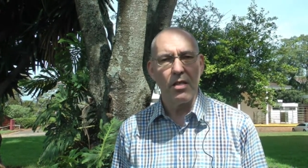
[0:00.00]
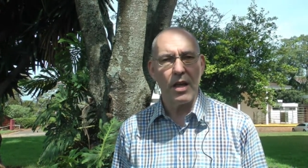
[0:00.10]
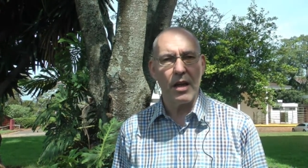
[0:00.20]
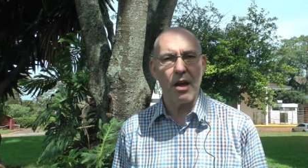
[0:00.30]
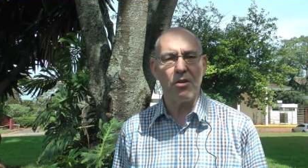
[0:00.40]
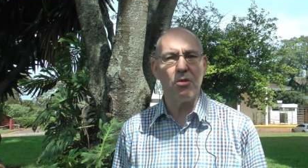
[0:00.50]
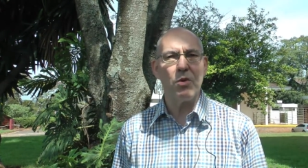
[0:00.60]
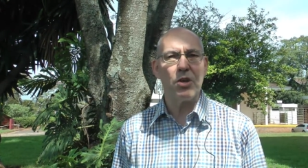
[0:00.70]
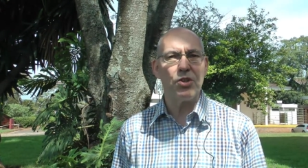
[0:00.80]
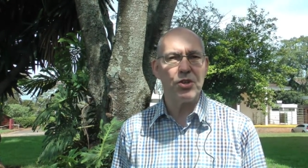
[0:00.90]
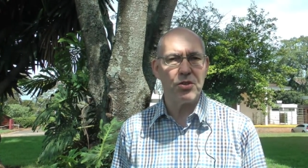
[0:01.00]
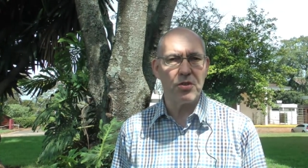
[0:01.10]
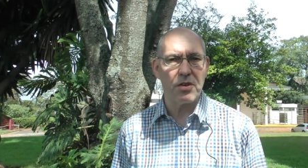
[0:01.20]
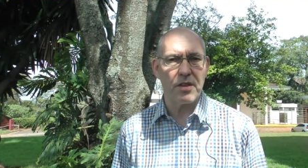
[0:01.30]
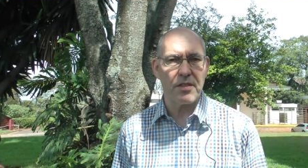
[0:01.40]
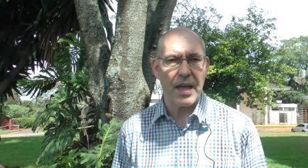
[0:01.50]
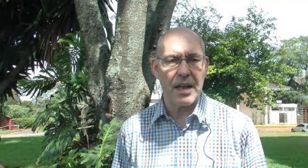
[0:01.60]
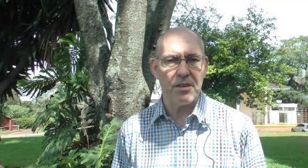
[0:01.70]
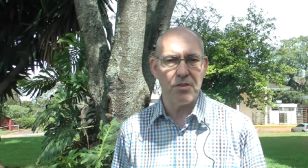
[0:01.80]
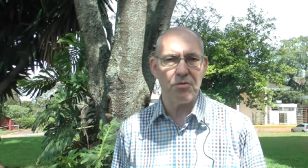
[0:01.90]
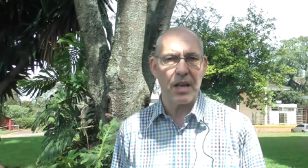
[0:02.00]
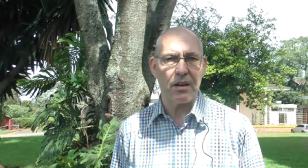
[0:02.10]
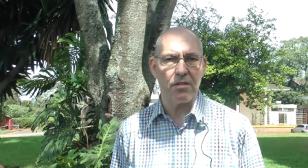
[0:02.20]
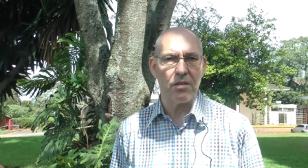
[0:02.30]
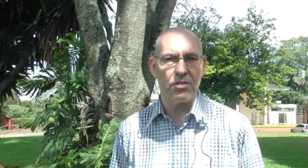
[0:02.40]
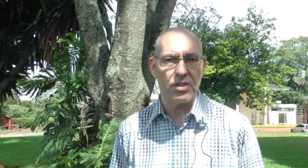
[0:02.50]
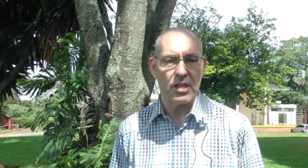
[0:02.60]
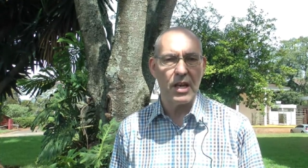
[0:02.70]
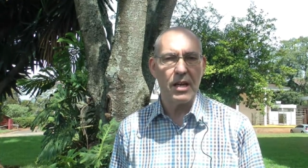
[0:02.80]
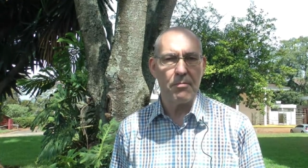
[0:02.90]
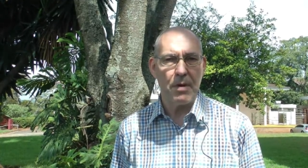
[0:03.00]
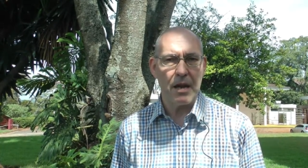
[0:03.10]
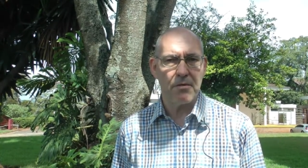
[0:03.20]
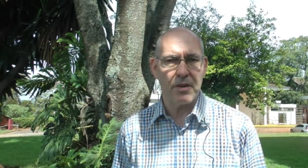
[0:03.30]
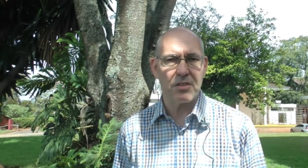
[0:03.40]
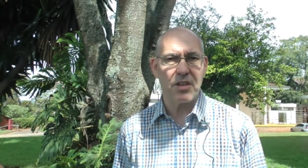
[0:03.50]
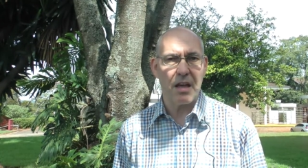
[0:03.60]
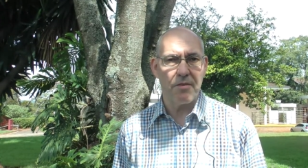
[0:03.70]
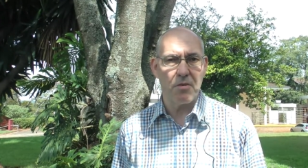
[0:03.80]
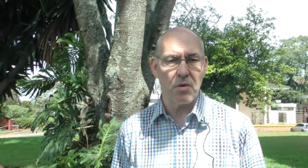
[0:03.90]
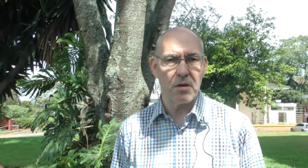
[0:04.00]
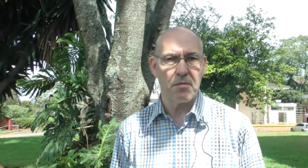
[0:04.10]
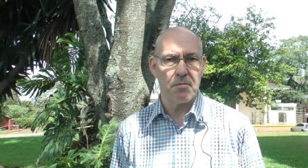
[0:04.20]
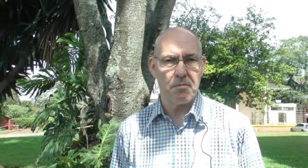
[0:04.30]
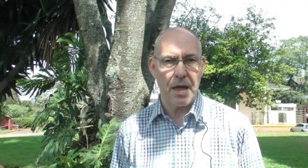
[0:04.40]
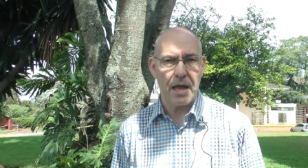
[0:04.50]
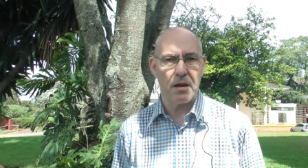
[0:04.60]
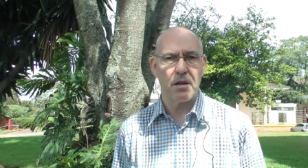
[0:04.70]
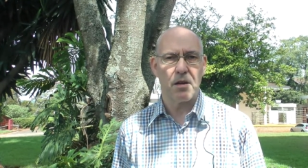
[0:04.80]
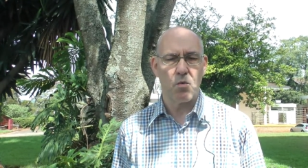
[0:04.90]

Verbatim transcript: then how can we ensure that that new technology benefits everyone men,